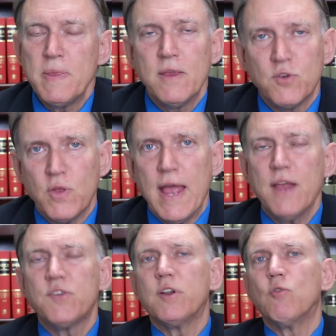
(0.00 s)
So the
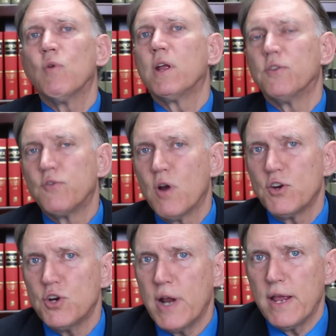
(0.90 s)
accident
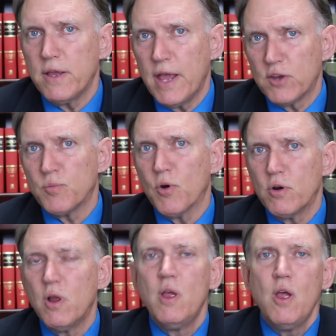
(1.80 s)
reconstruction expert